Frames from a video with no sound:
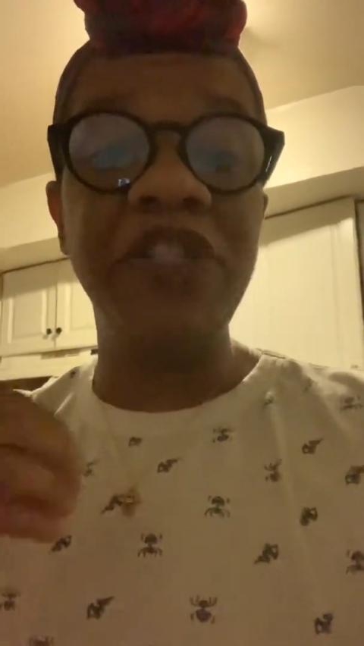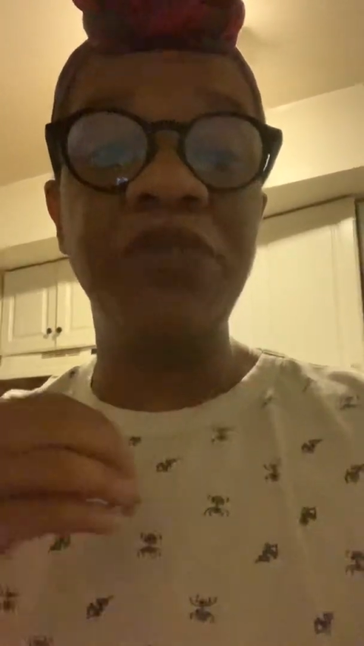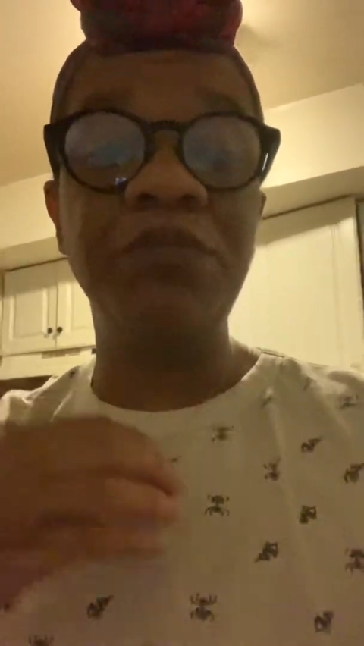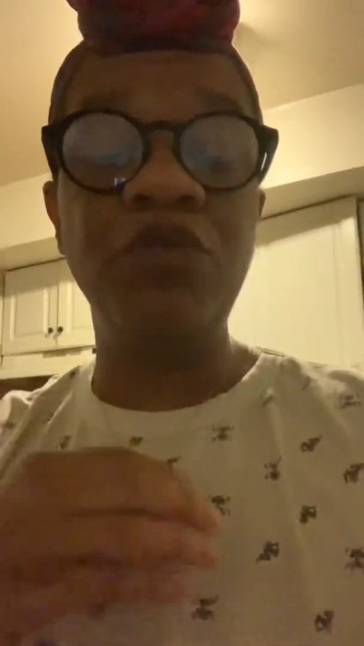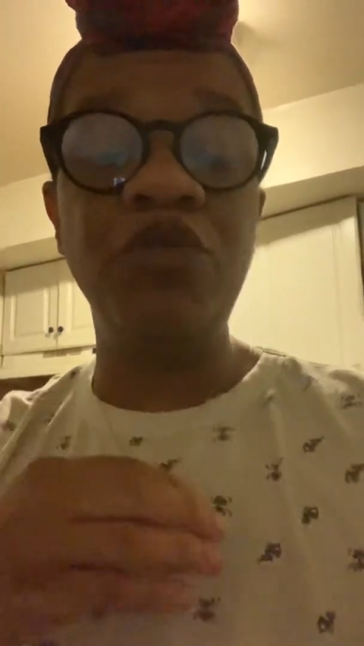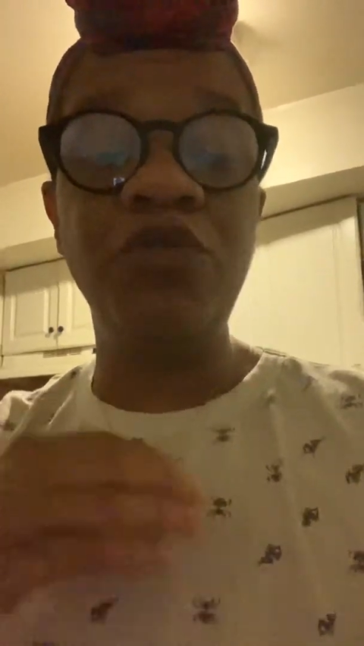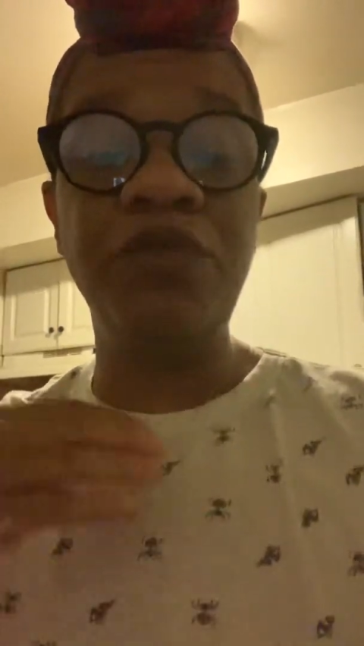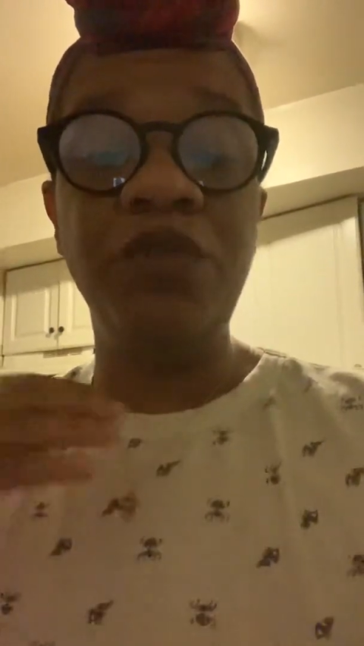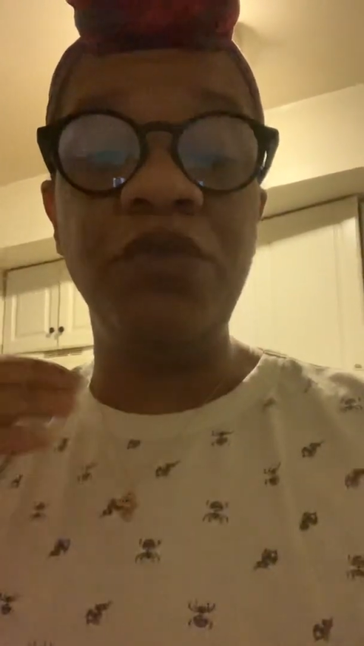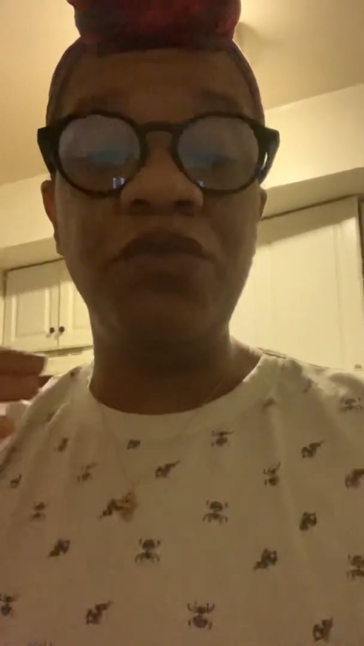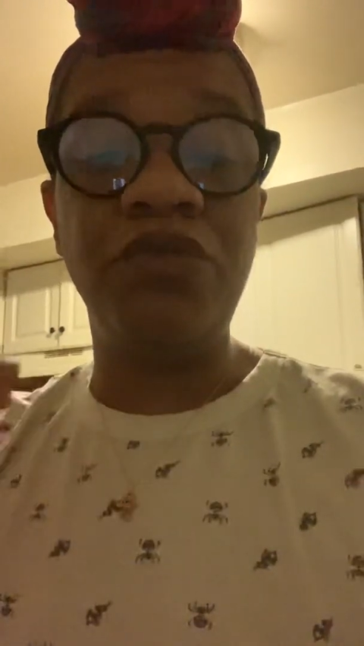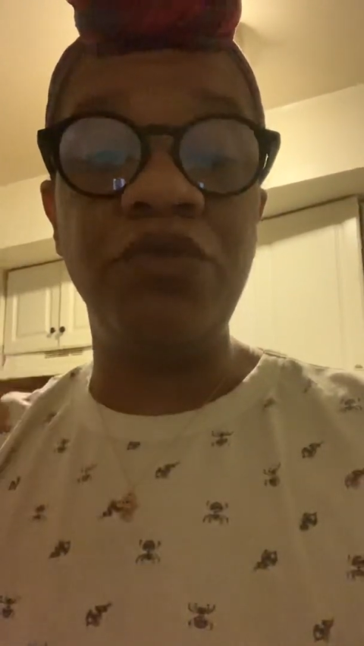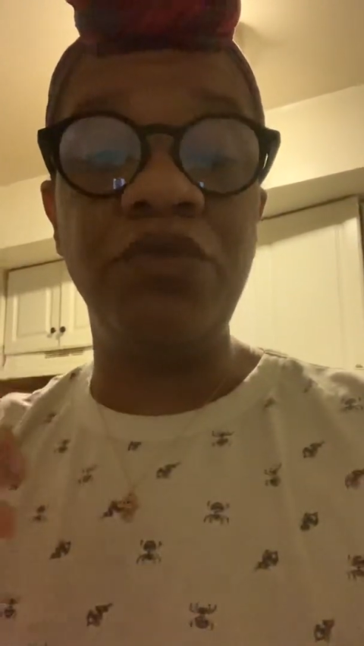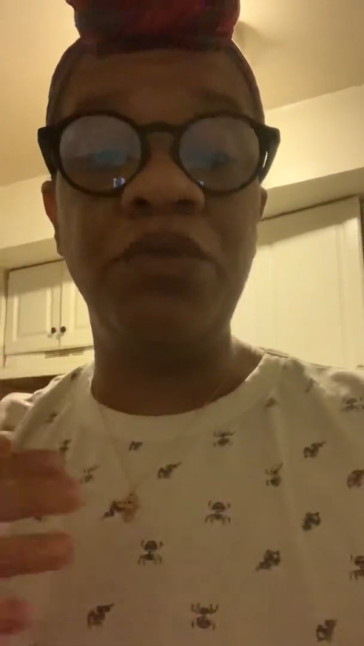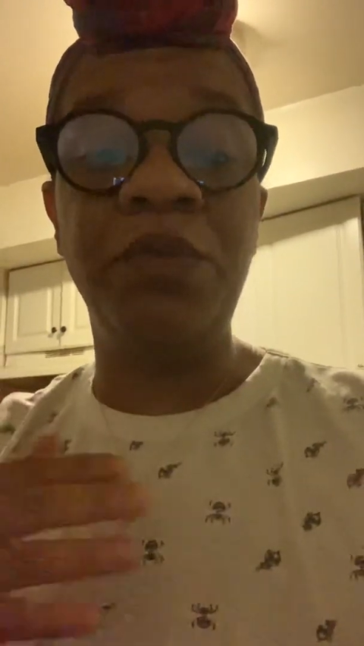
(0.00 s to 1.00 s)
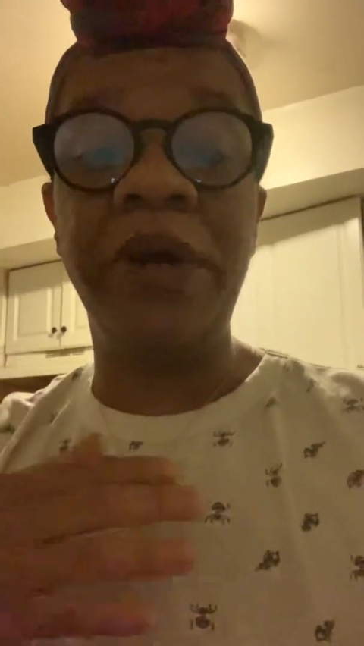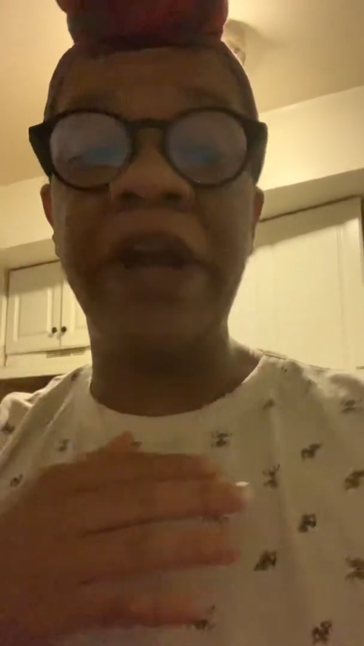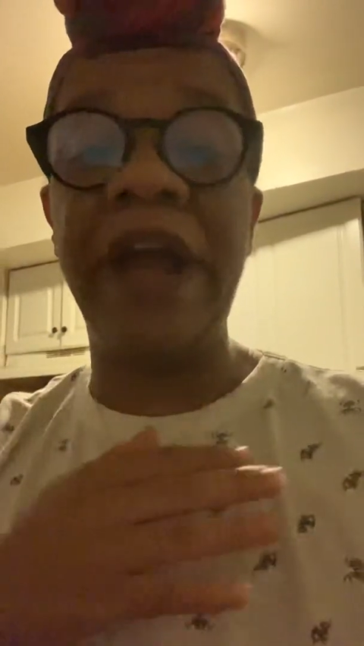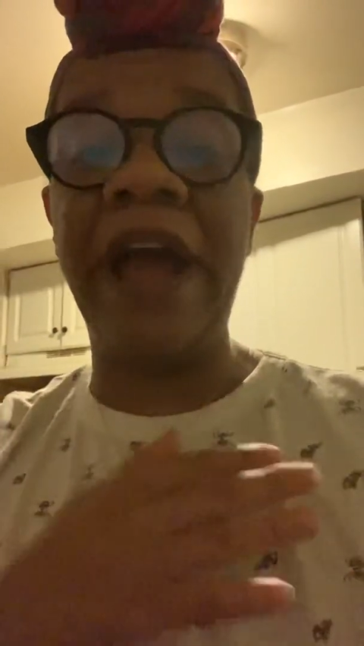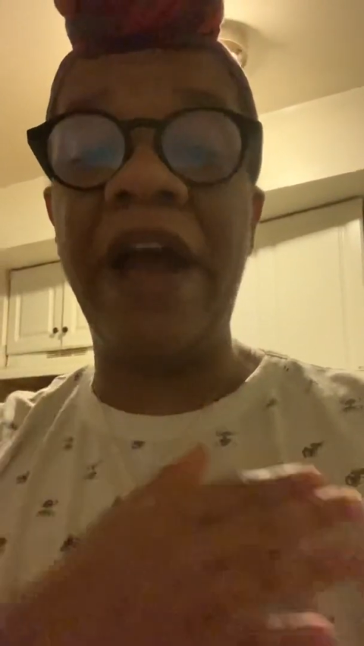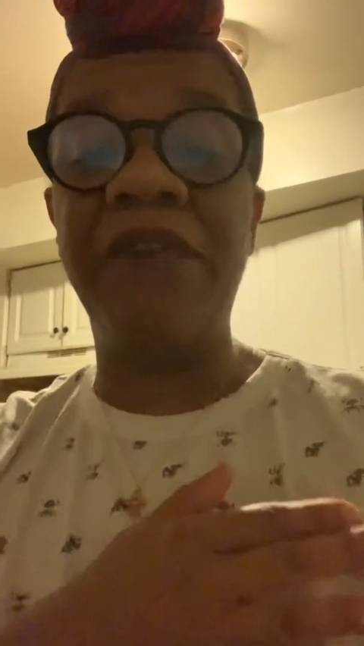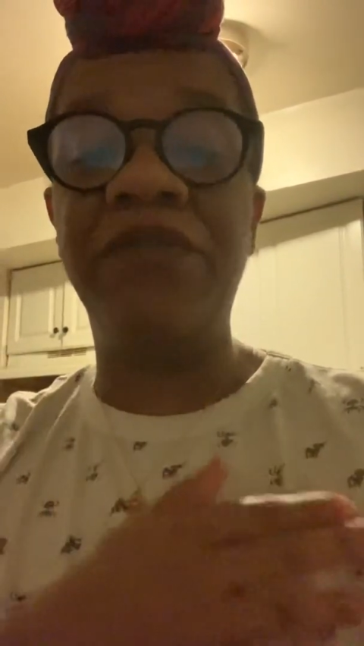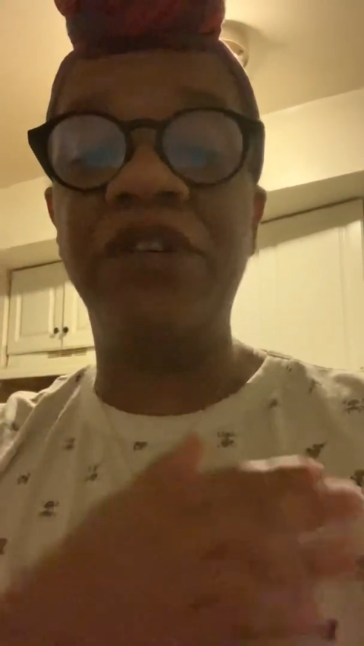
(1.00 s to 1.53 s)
move you through whatever